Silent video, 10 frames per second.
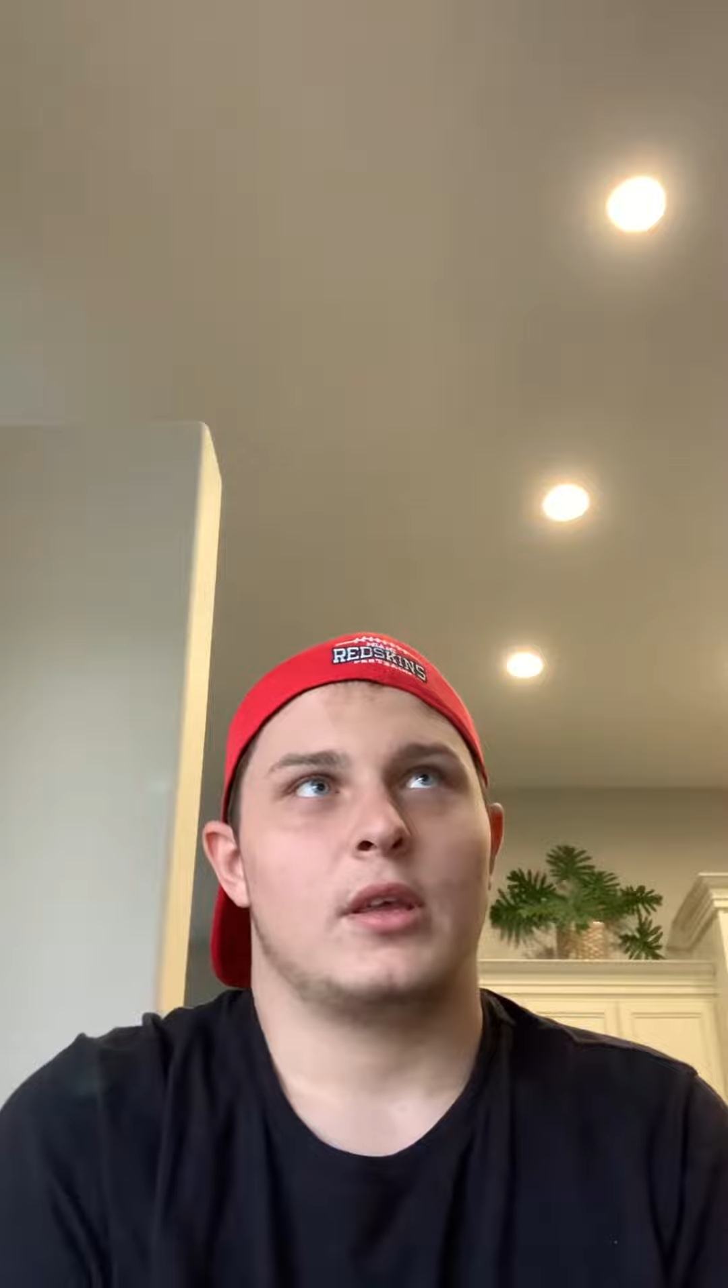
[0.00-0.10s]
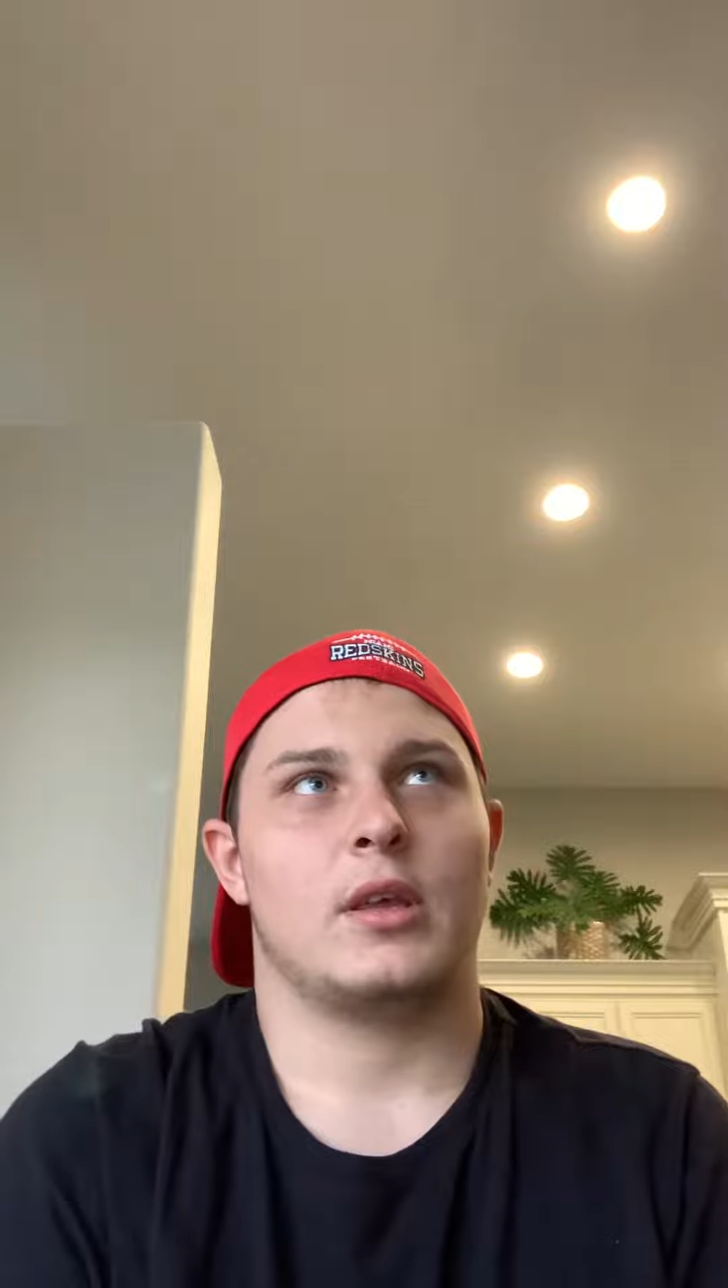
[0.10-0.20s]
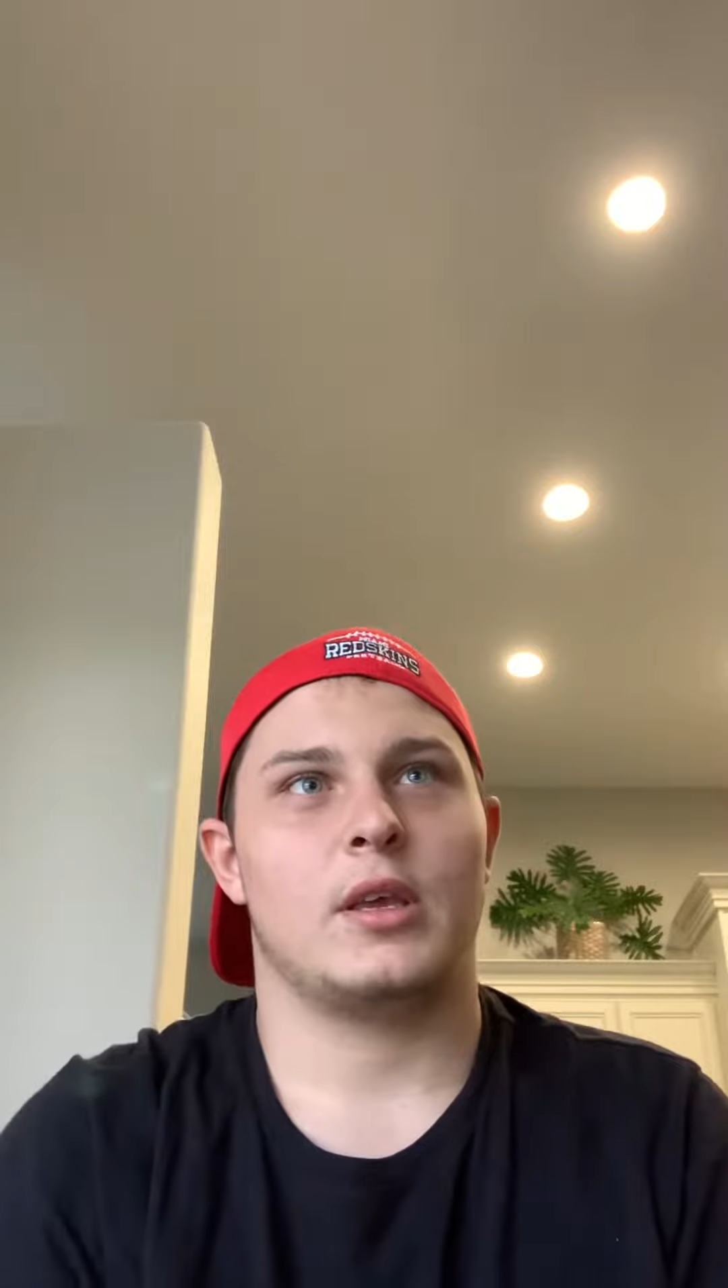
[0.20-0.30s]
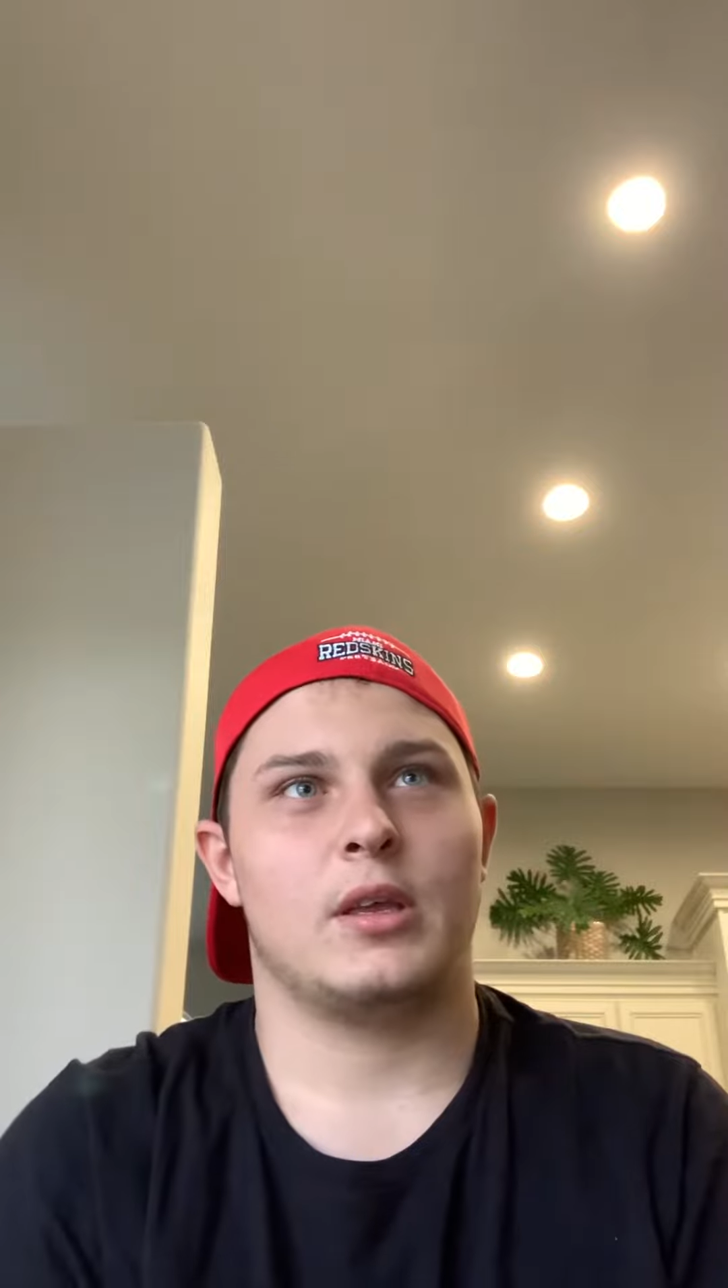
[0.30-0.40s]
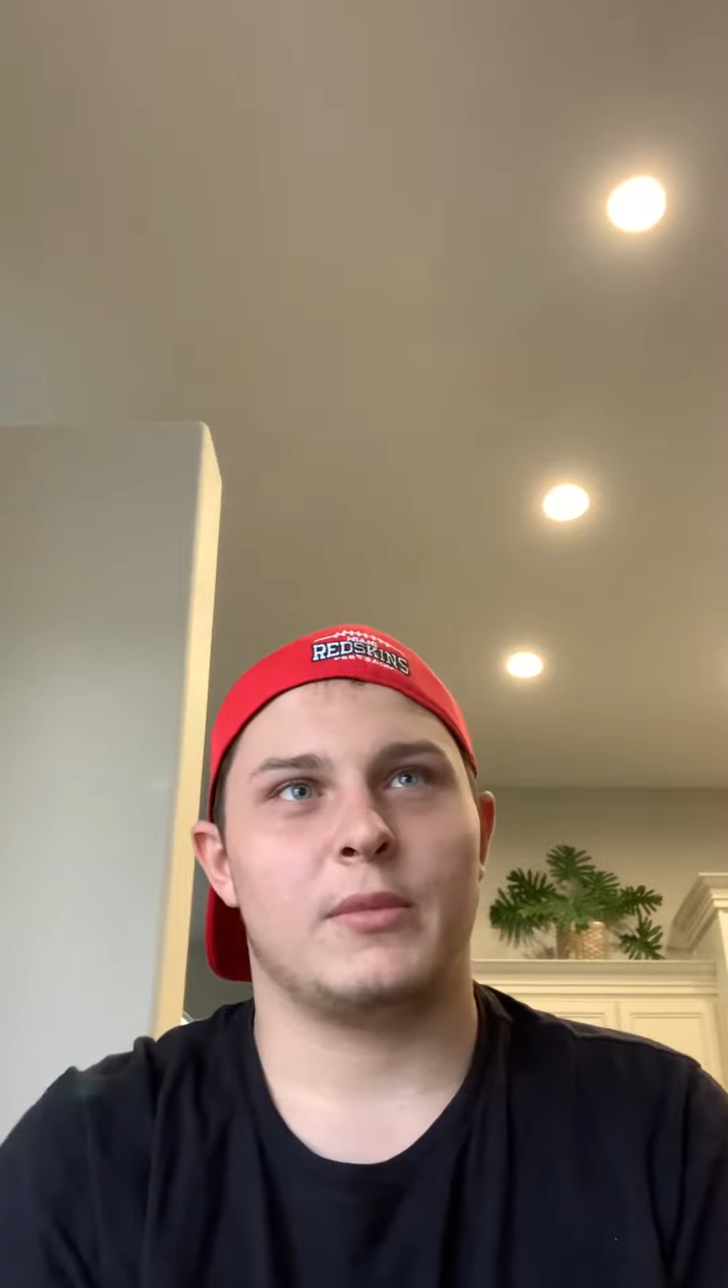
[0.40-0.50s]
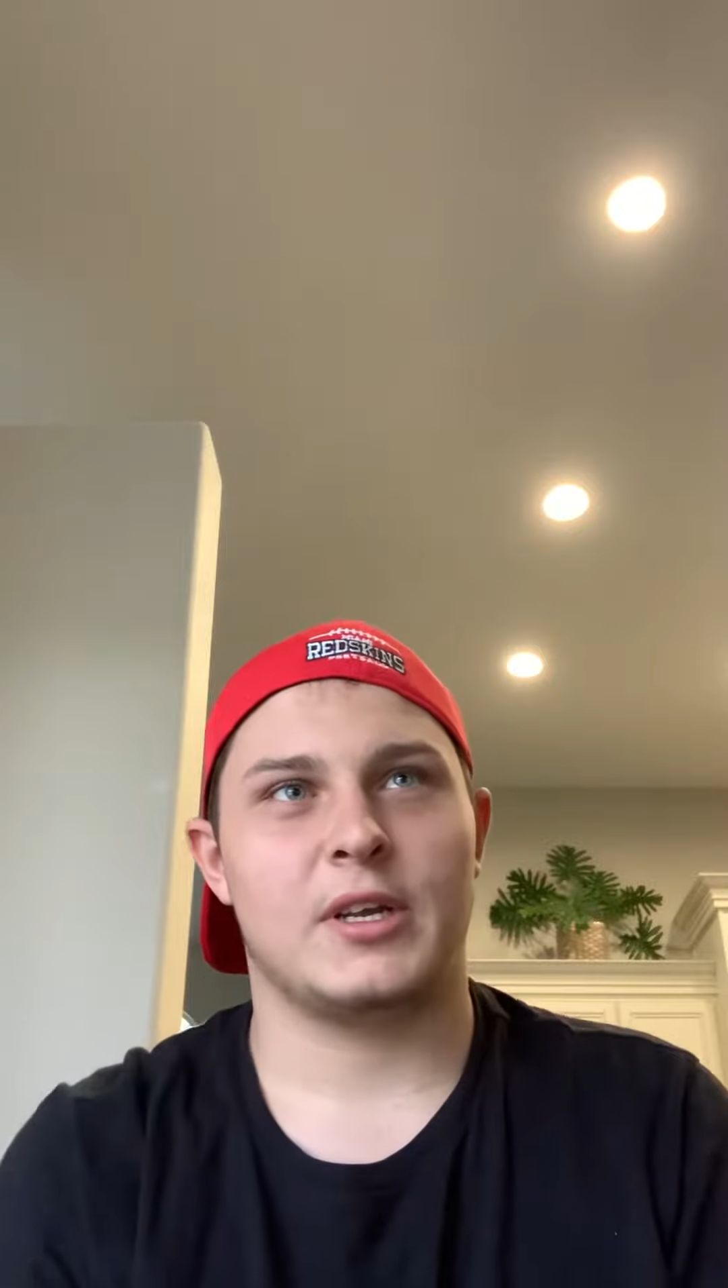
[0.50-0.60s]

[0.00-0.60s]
And my